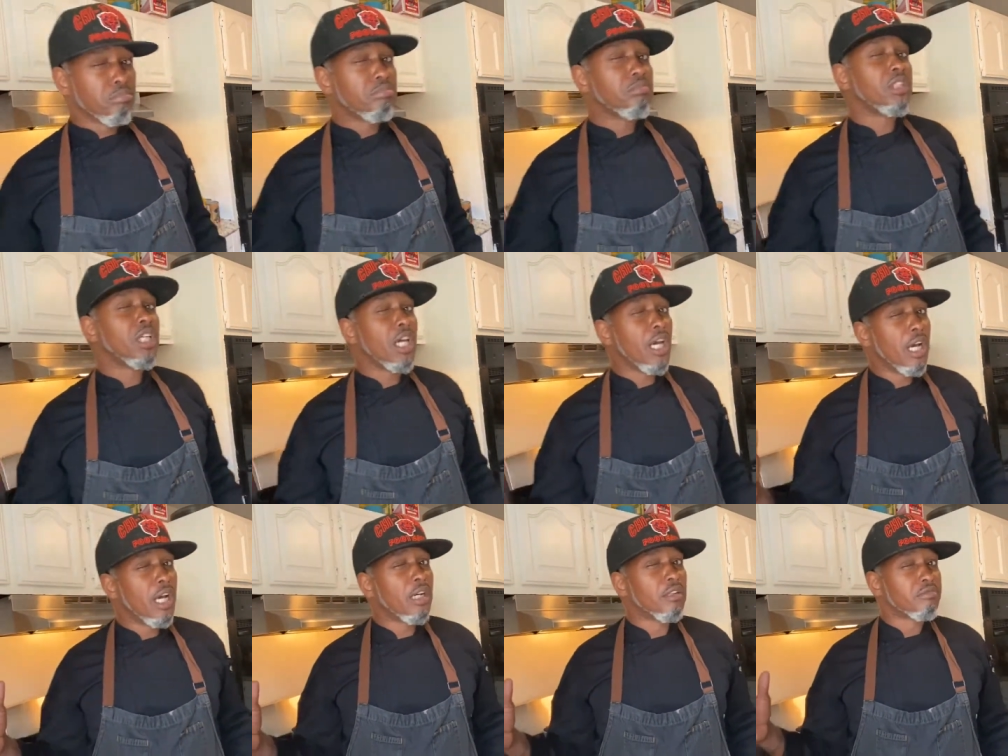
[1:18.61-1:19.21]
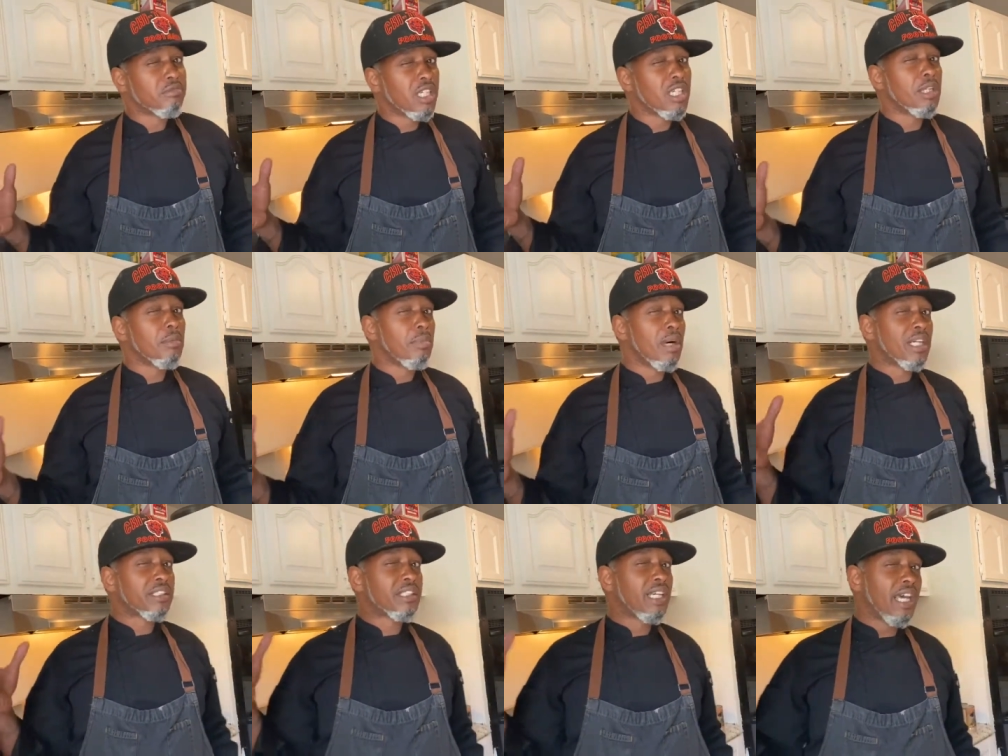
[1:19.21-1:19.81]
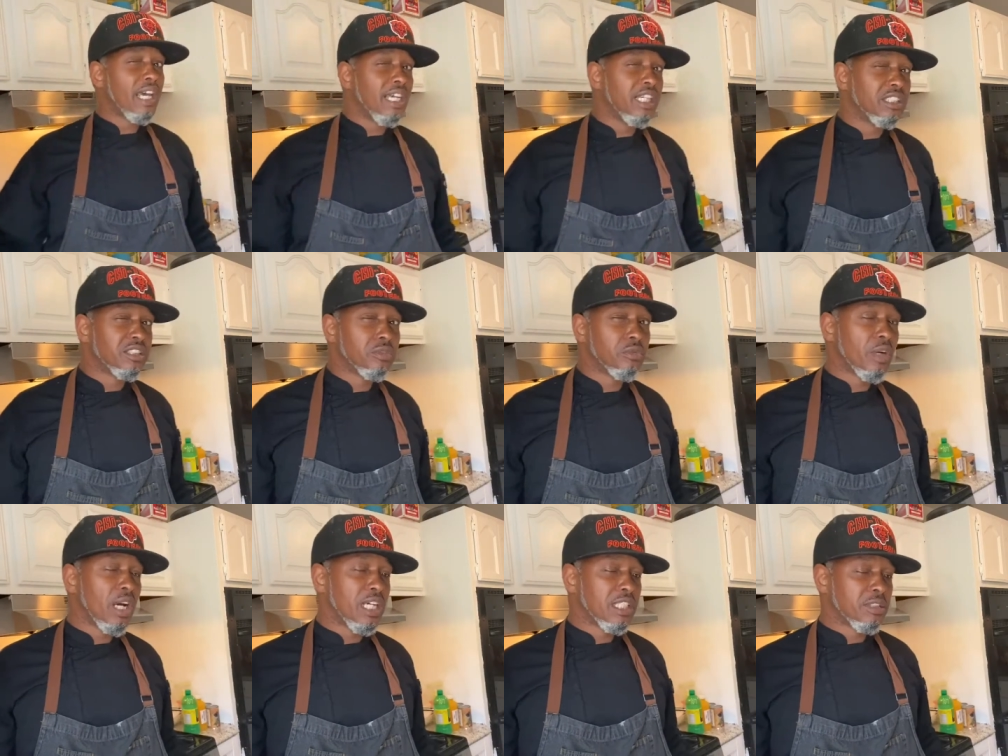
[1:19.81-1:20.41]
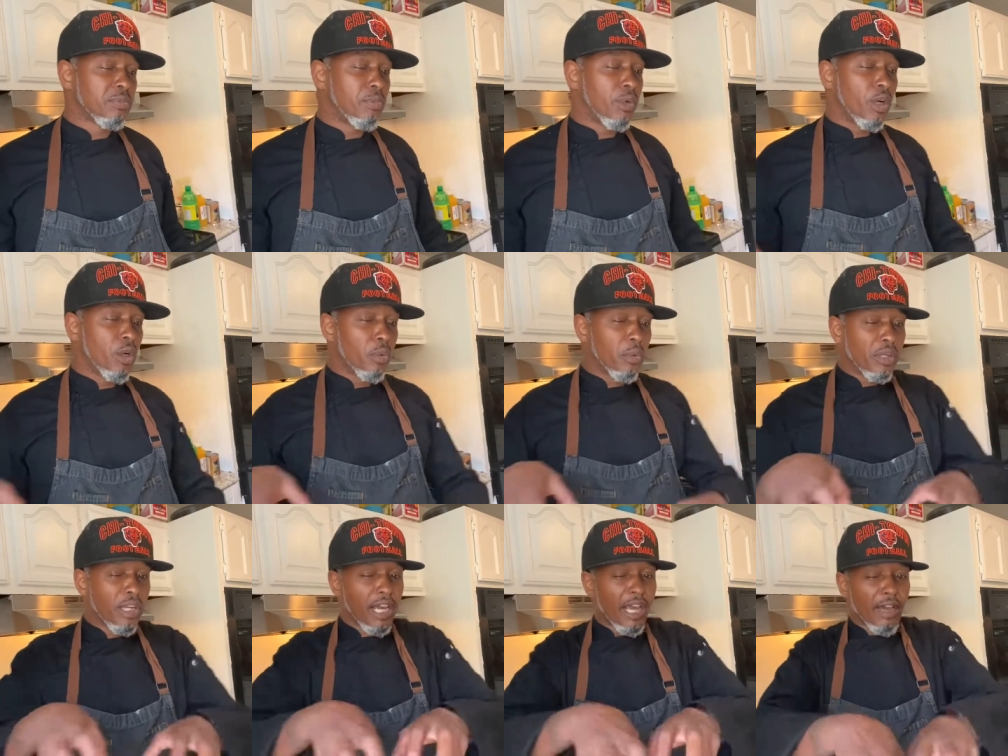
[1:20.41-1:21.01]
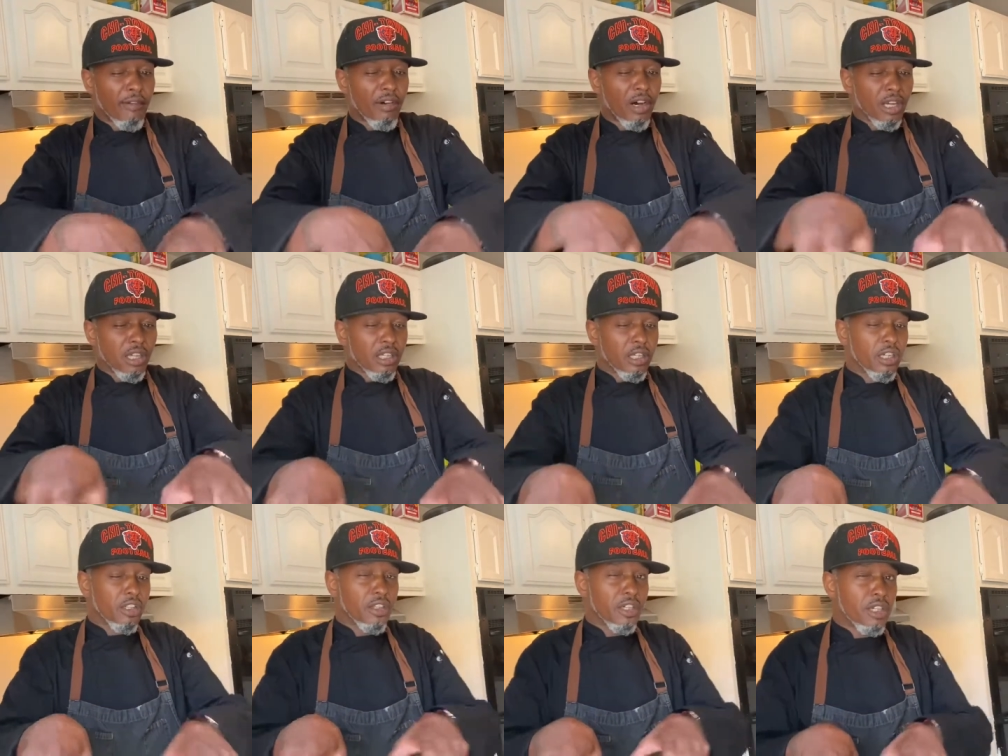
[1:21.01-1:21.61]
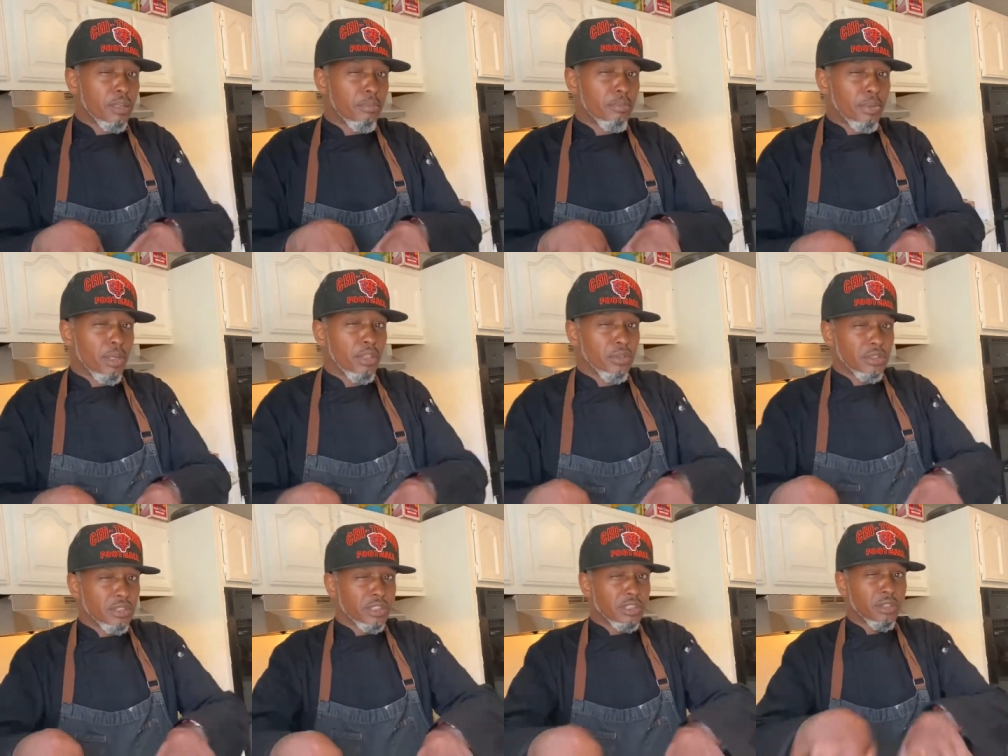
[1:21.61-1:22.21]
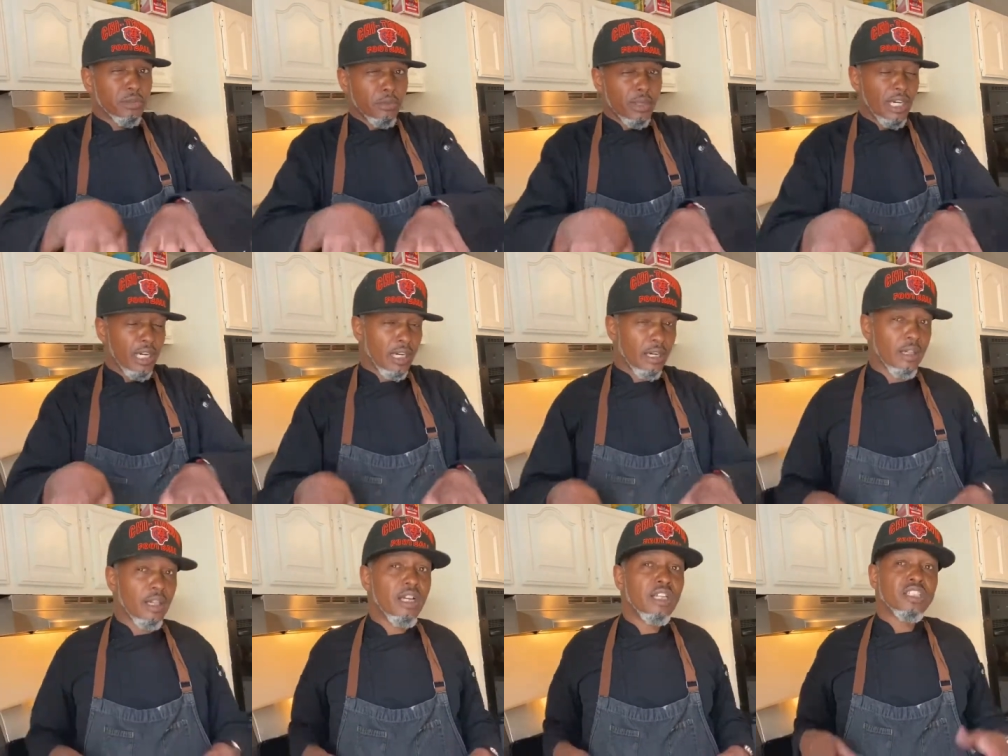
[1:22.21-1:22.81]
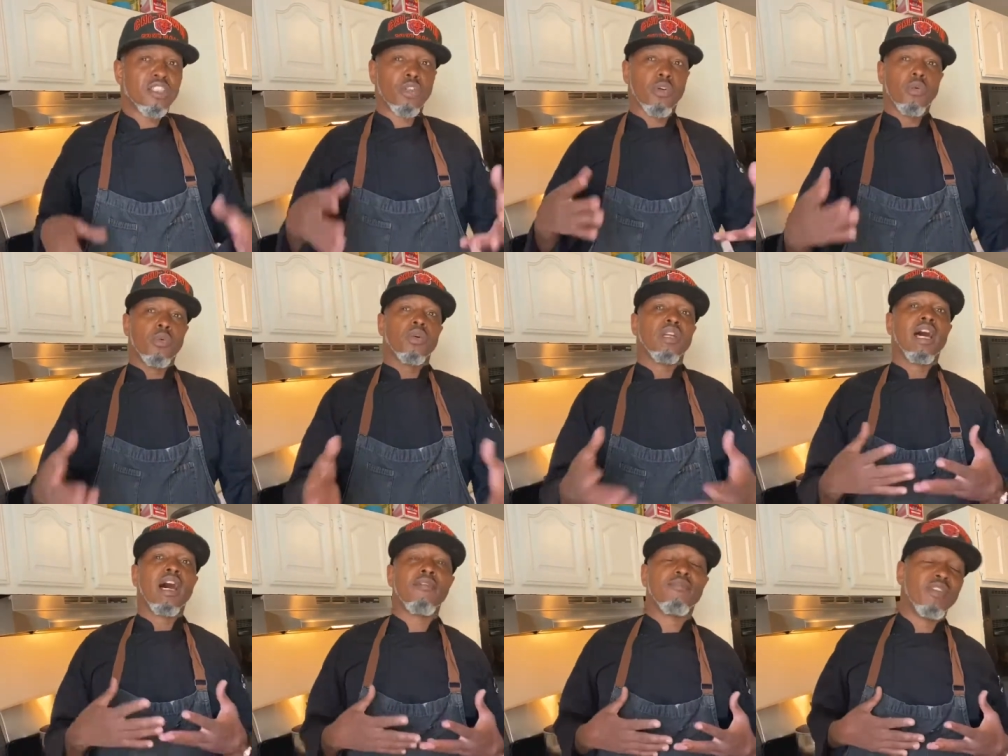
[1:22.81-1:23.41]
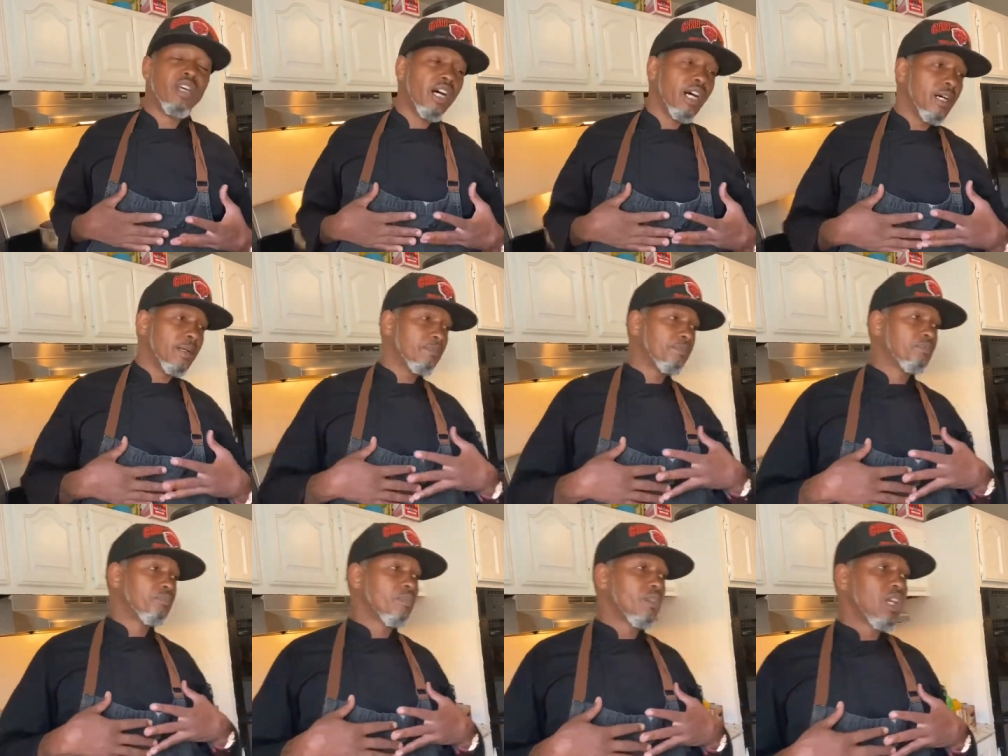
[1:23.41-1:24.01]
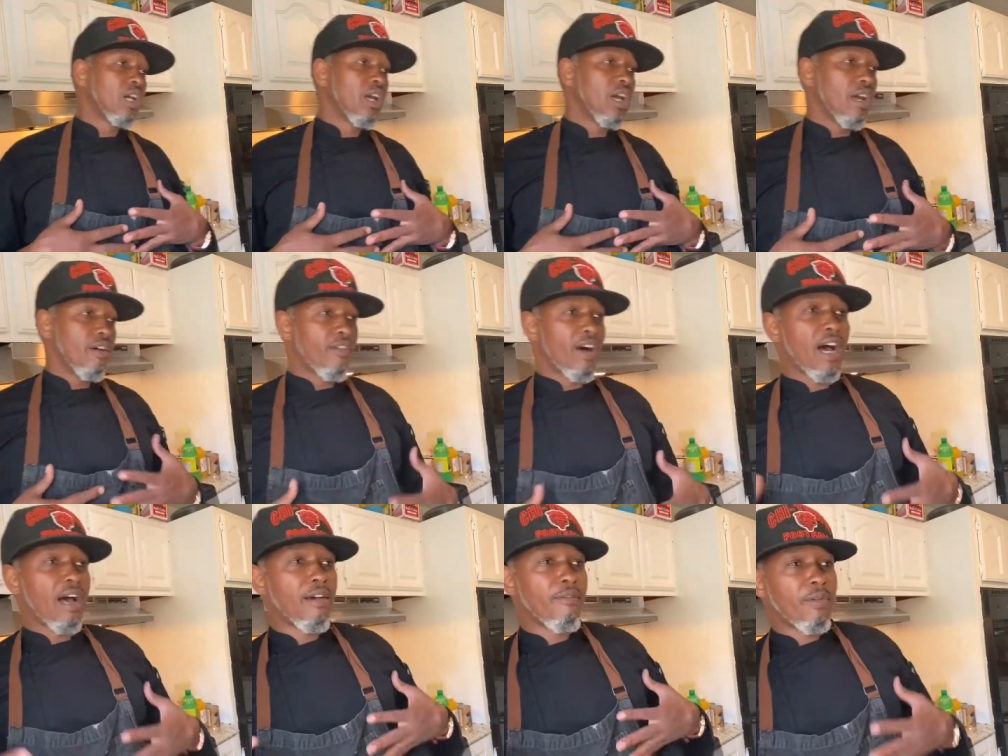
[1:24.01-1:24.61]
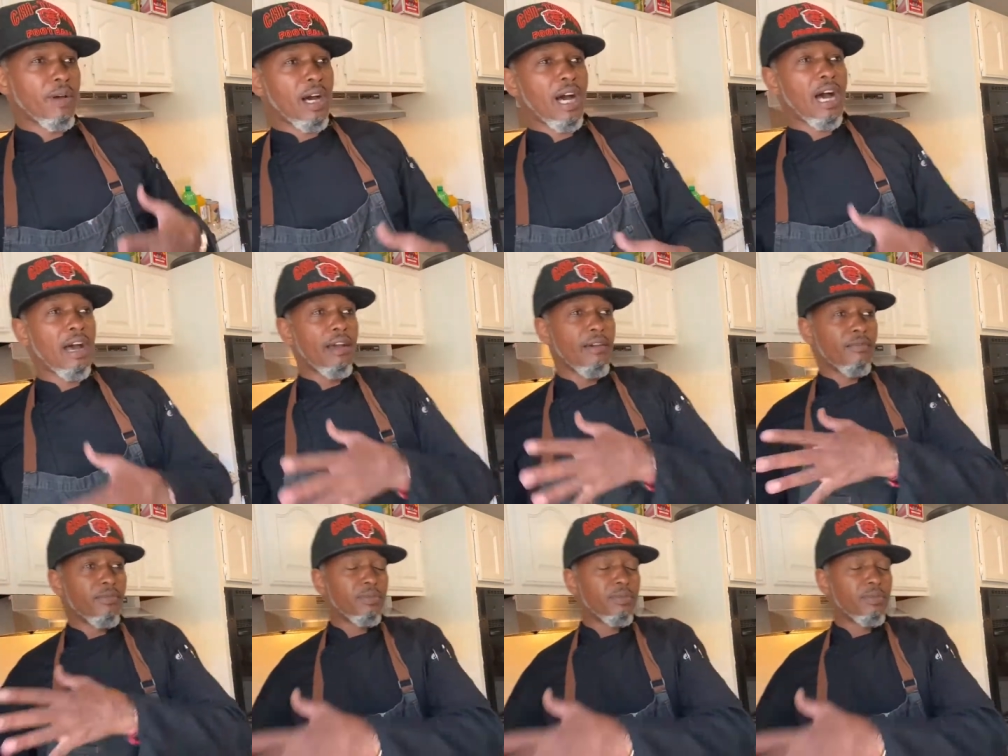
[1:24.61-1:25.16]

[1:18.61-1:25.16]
Yeah, think about the Asian rice bowl when they have all the other components around. So what I've done, if I've, I've,